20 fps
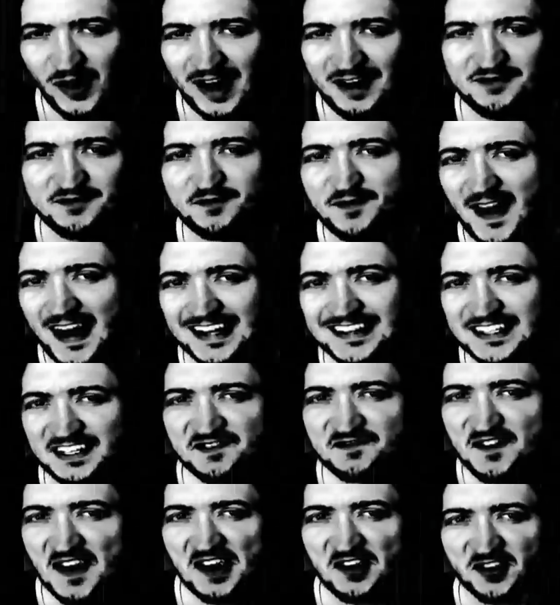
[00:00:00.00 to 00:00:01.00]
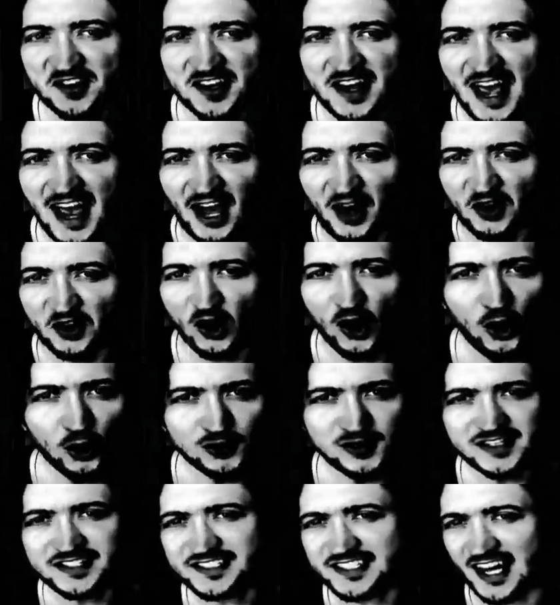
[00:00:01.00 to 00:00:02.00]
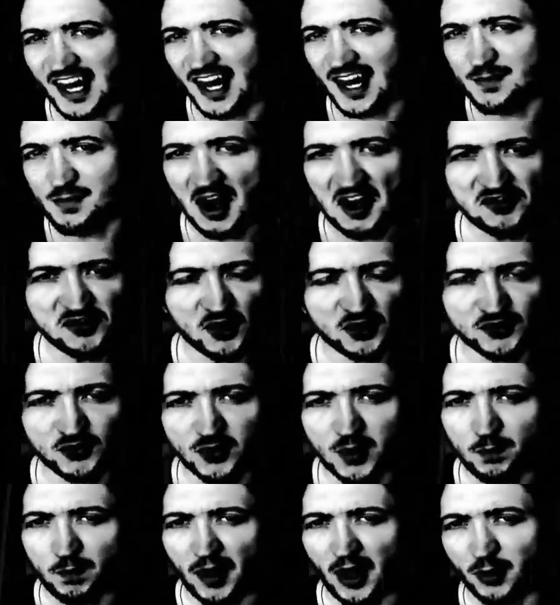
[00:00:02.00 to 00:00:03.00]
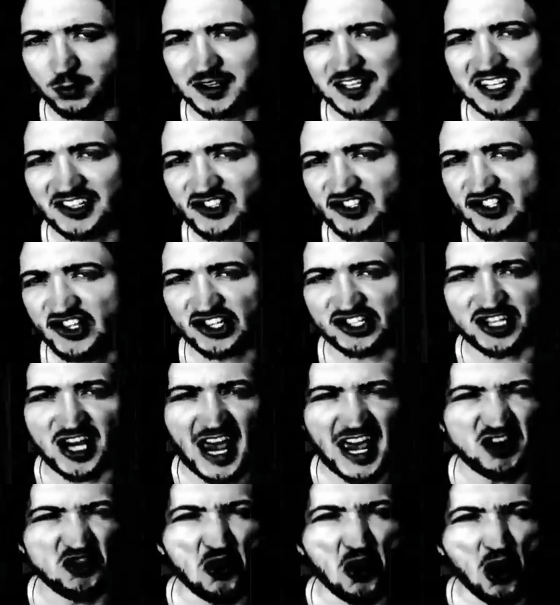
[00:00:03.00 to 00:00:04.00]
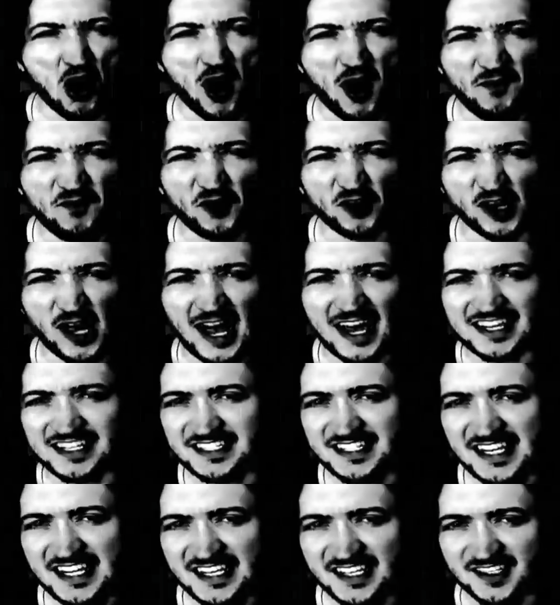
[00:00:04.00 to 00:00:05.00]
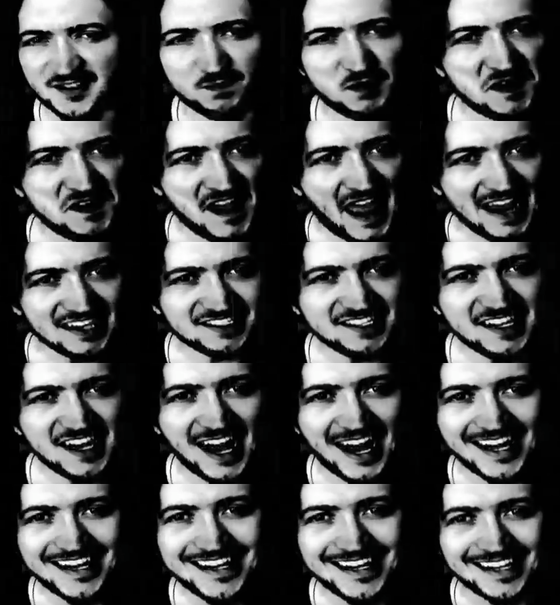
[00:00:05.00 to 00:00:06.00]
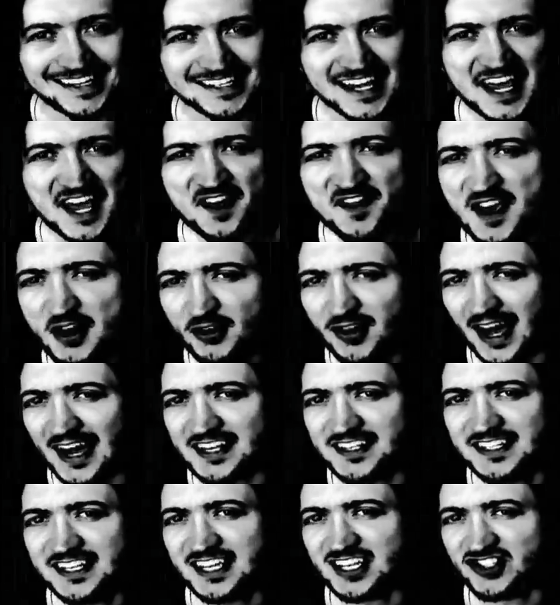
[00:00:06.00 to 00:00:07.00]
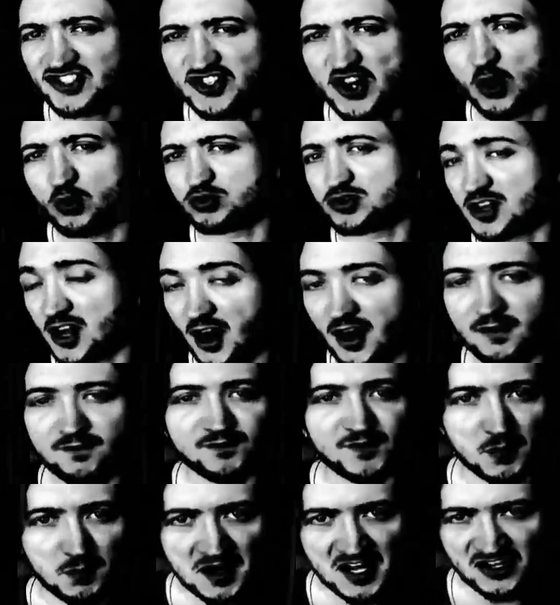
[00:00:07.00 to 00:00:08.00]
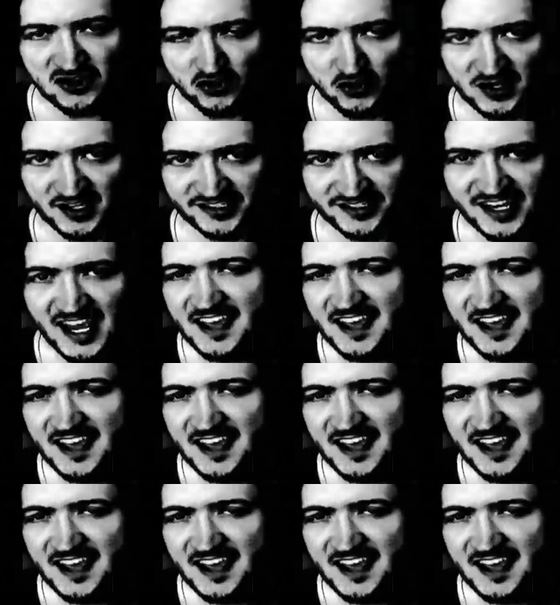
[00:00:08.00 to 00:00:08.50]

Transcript: I've finally figured it out. All this time, I thought the Republicans just had awful ideas, but that's not it. Their ideas don't come from ignorance.